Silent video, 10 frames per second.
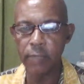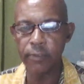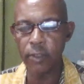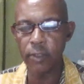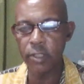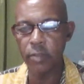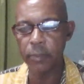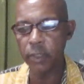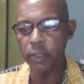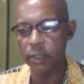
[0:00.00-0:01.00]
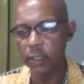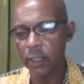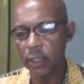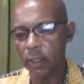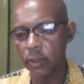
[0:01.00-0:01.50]
the first eruption,
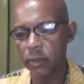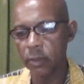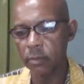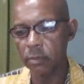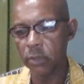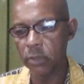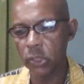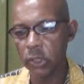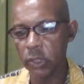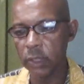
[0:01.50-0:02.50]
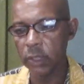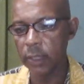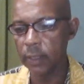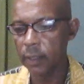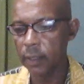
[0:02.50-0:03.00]
say on
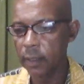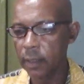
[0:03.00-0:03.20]
Thursday,